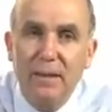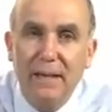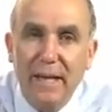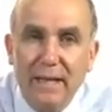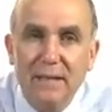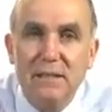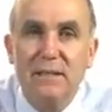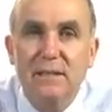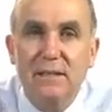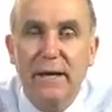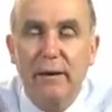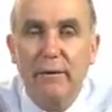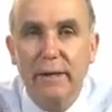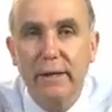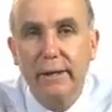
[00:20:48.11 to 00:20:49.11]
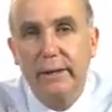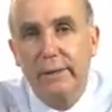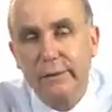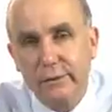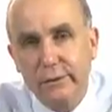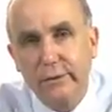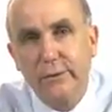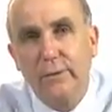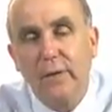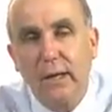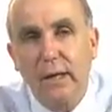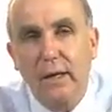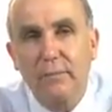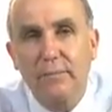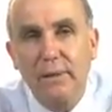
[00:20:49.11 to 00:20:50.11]
necessary to
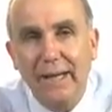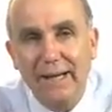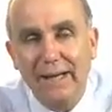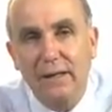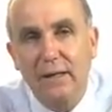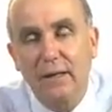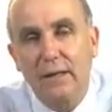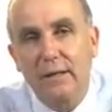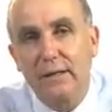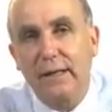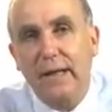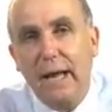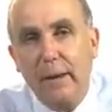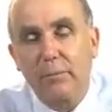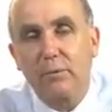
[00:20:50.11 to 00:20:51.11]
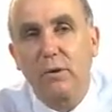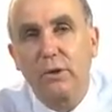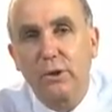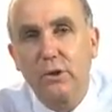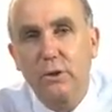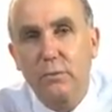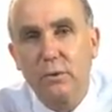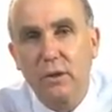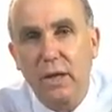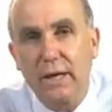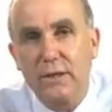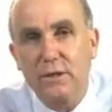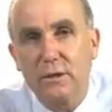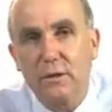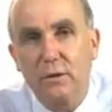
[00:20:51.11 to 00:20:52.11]
get the capital
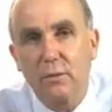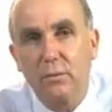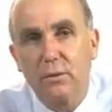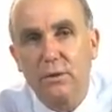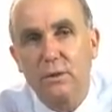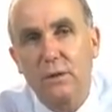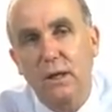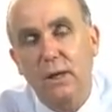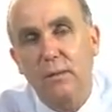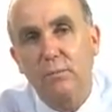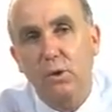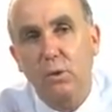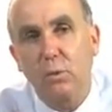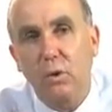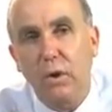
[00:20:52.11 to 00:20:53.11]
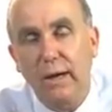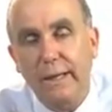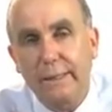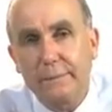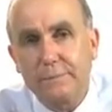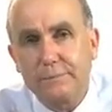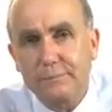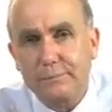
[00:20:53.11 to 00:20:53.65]
accumulation that was required.